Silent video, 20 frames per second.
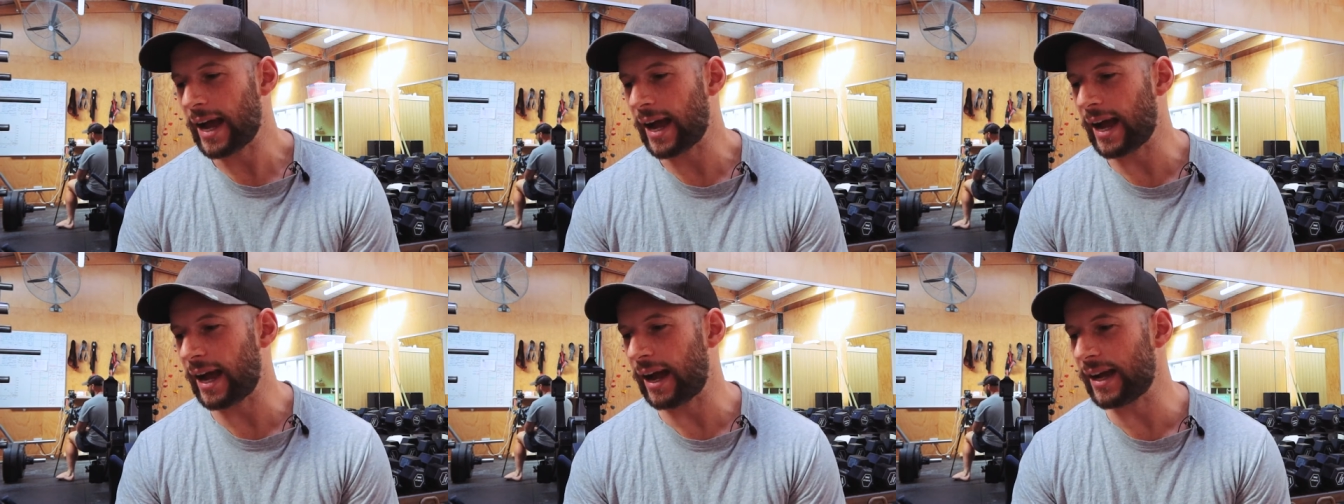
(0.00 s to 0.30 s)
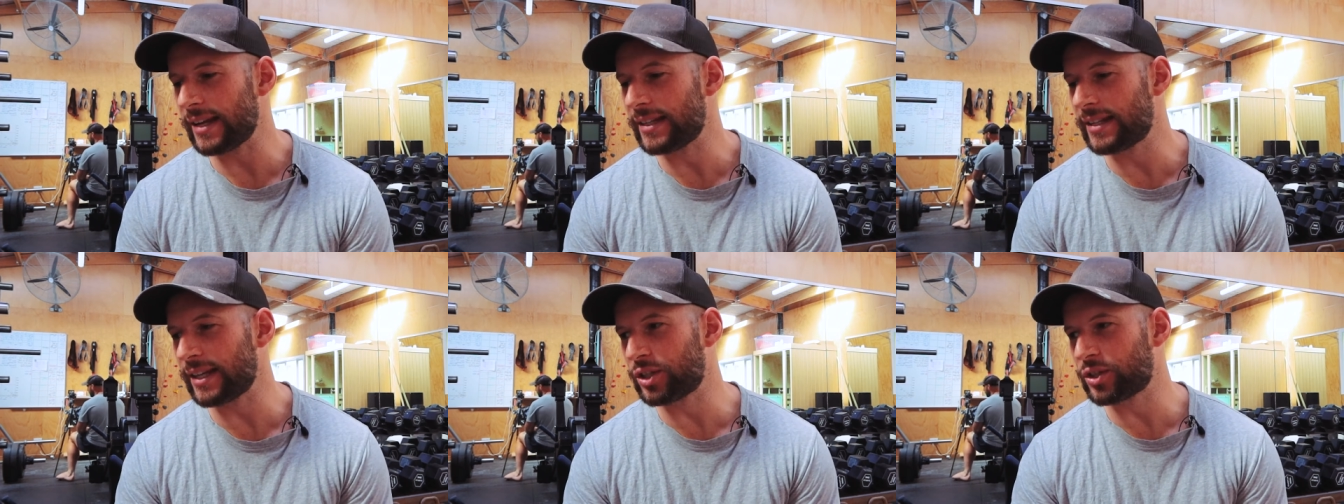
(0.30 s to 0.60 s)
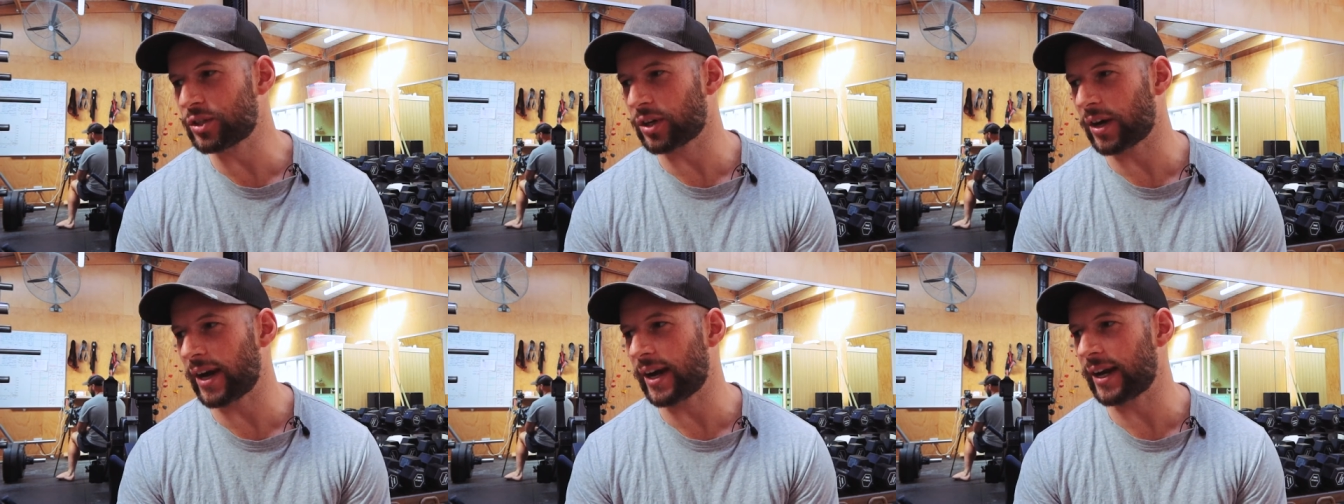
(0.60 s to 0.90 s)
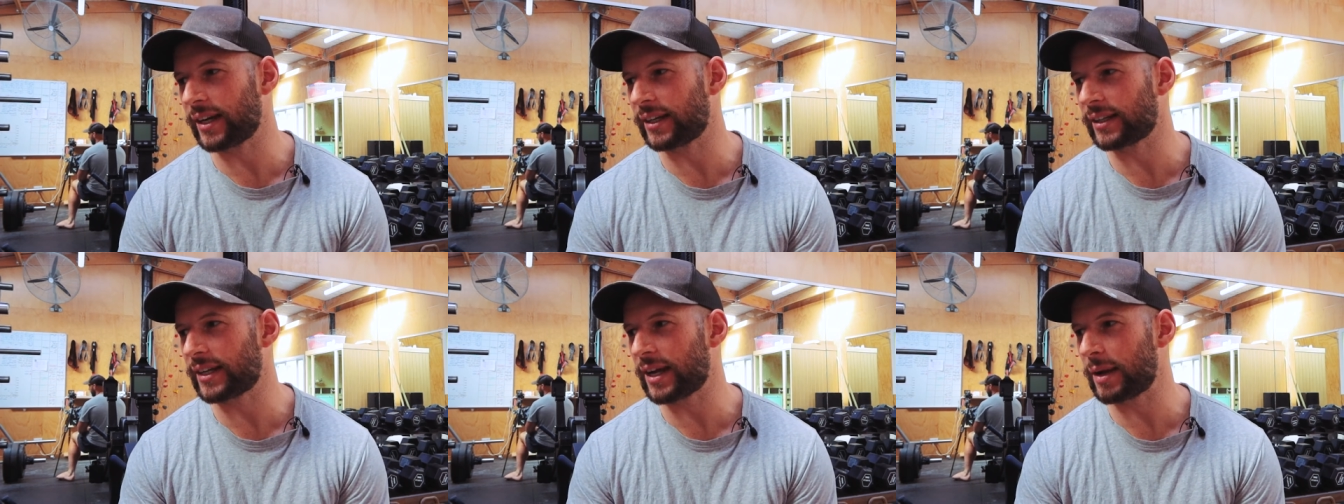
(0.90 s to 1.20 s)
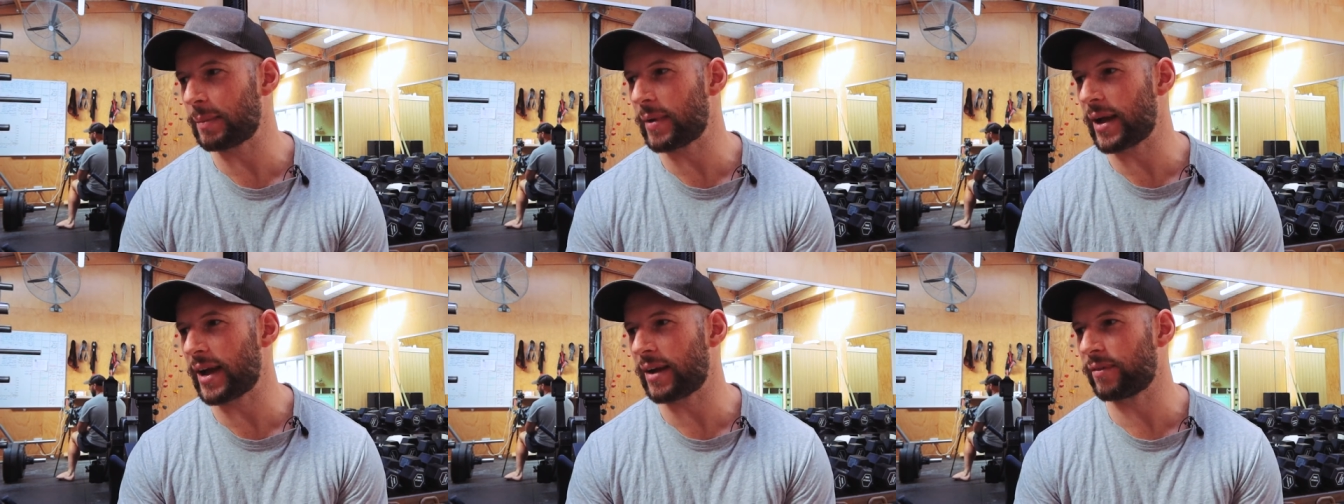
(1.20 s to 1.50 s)
Uh, I did try and
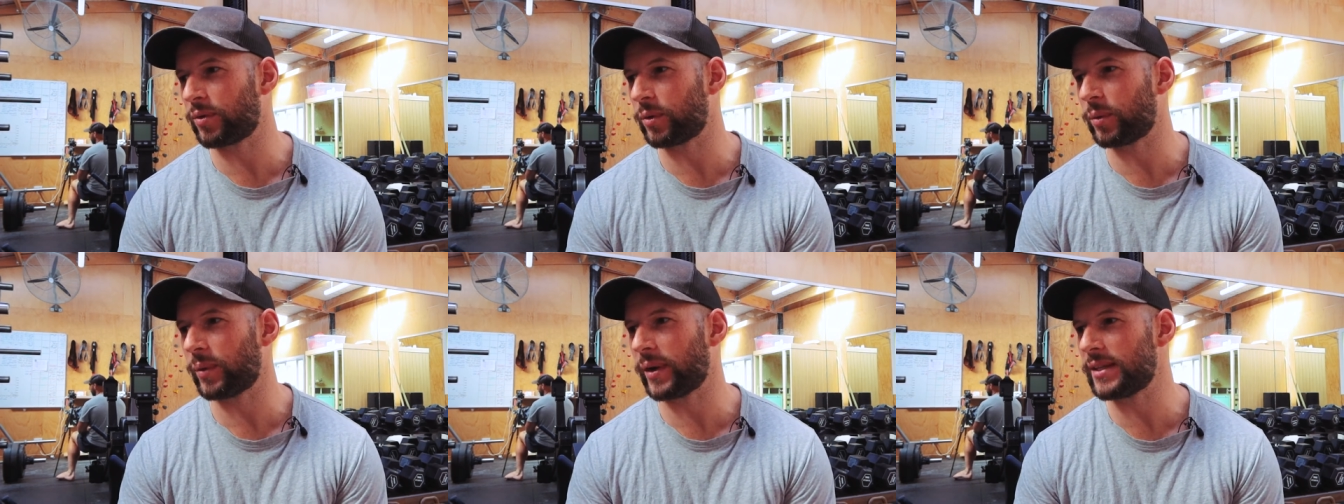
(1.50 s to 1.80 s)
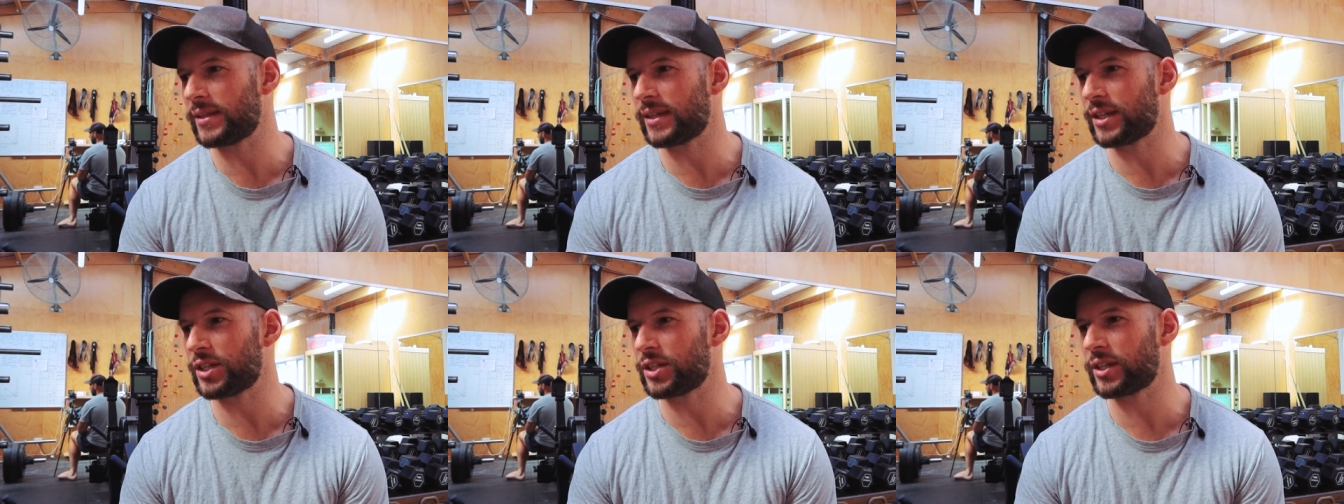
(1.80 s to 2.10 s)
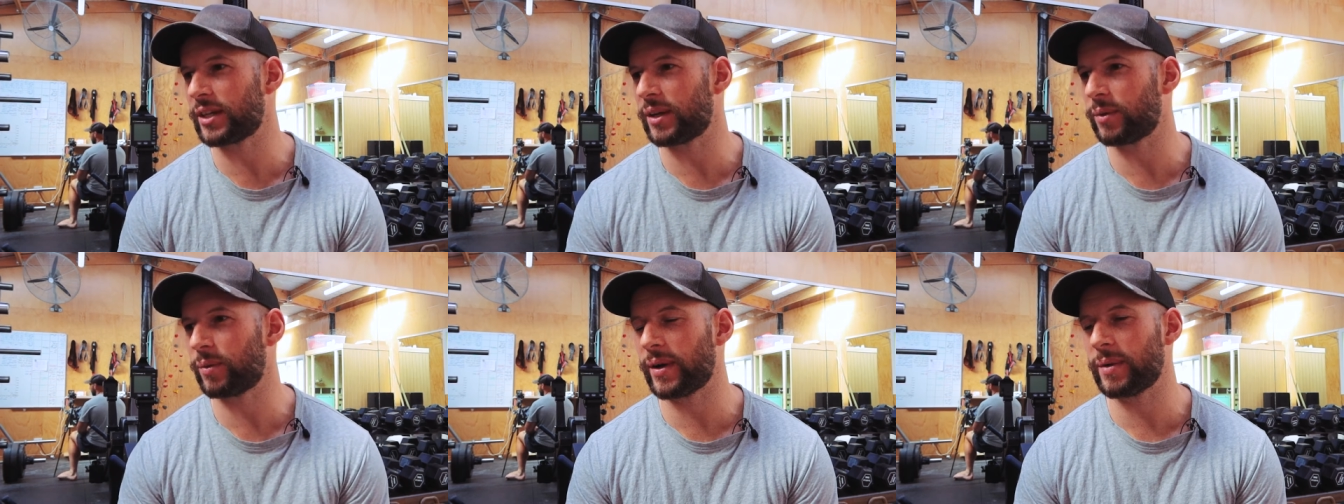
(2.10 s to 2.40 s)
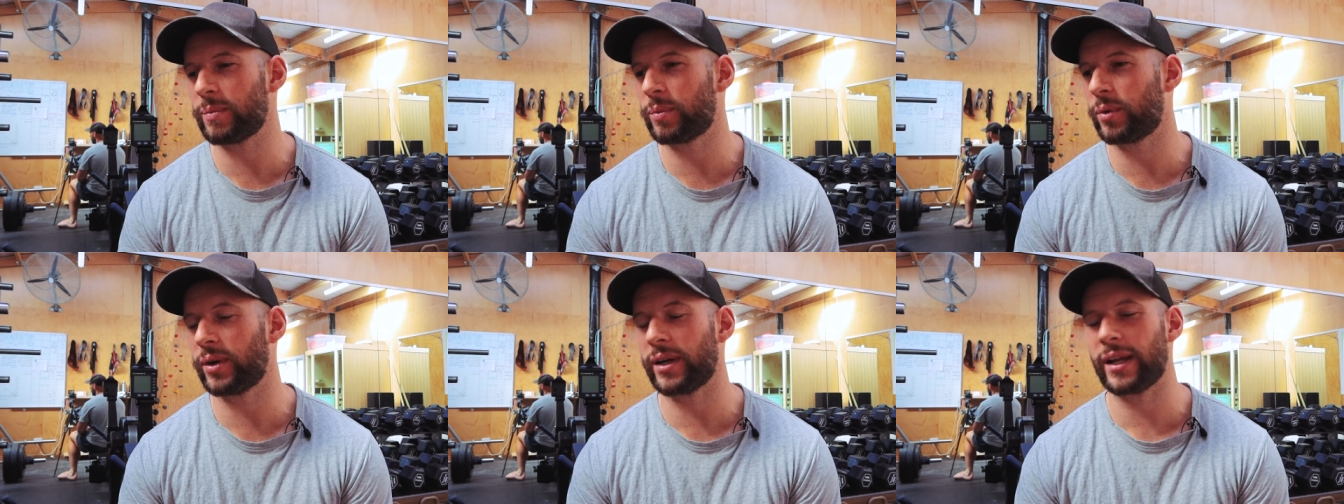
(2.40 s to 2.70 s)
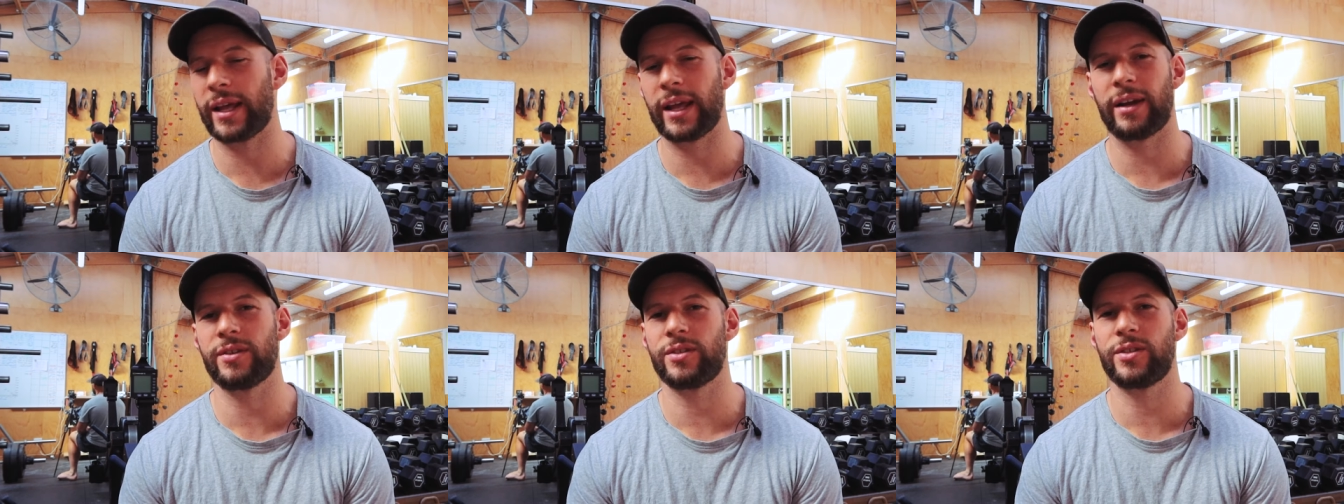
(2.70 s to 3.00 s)
come out for one session at one point
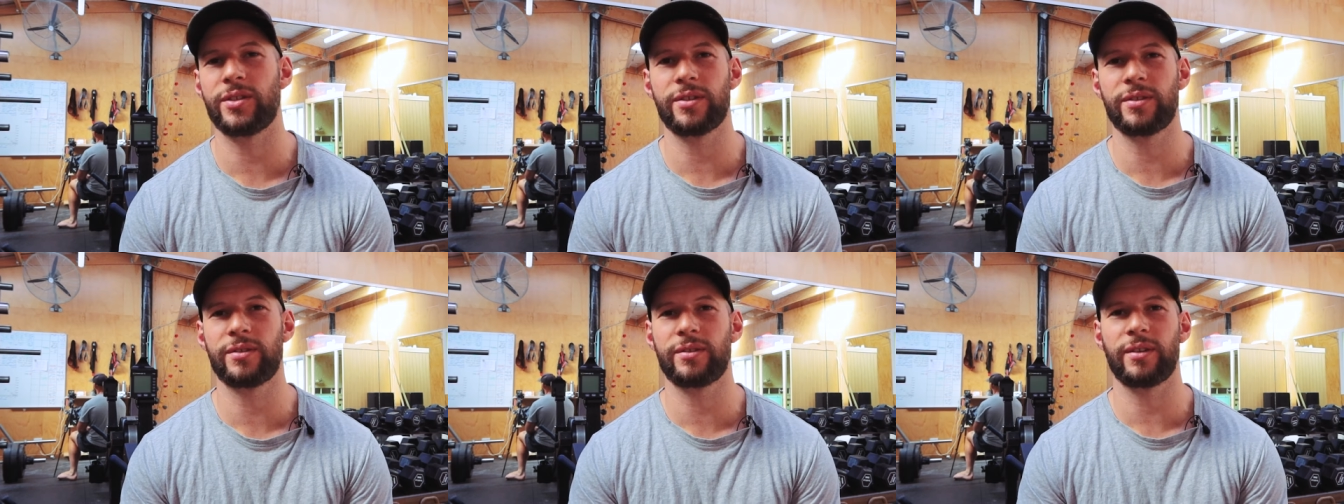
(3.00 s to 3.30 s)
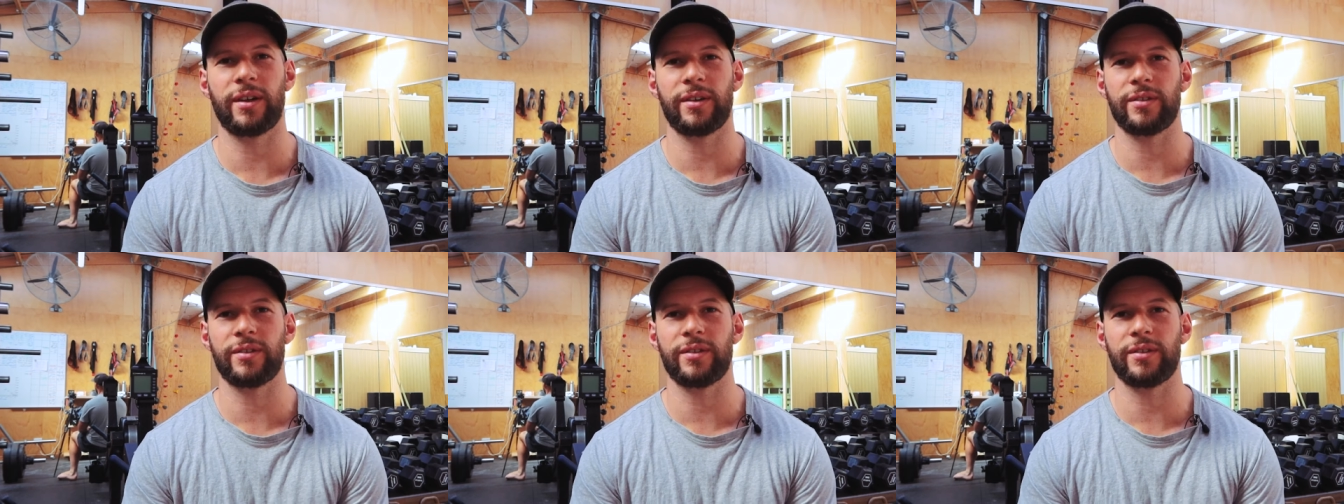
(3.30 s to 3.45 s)
and I was just,